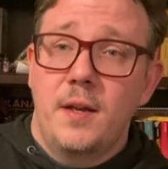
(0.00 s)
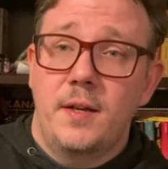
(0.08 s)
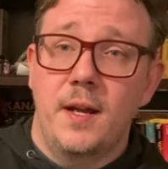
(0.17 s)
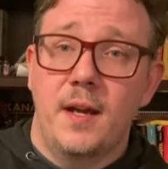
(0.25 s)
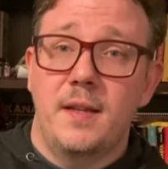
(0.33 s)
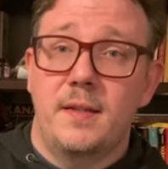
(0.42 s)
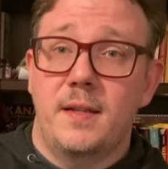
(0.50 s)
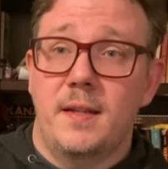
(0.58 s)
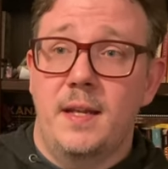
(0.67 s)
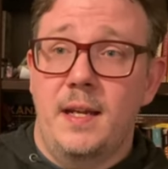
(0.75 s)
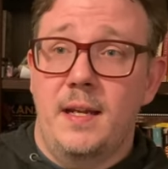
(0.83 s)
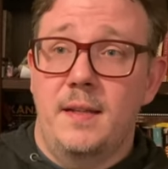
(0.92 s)
does
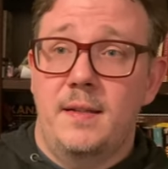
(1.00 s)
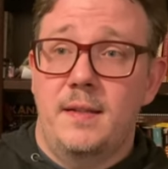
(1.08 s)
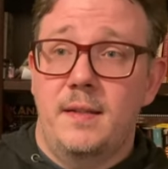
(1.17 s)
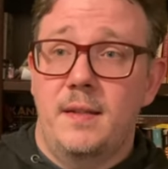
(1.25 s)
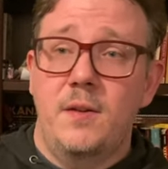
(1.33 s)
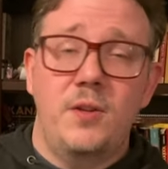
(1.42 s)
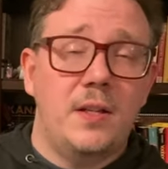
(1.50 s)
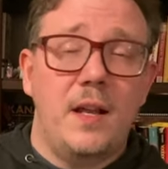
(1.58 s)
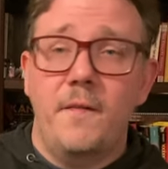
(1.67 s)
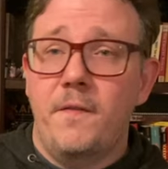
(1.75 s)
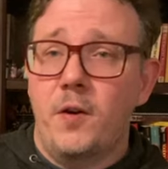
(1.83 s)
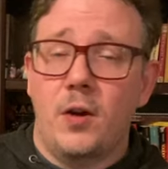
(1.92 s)
these they're just
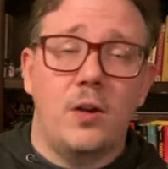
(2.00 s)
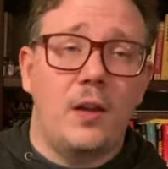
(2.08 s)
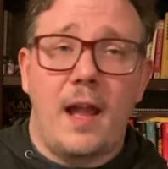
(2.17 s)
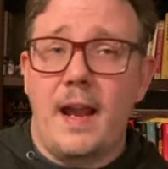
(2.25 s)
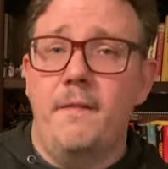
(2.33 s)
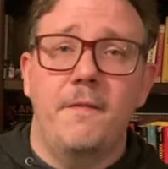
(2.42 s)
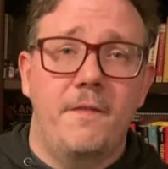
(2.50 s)
kind of her life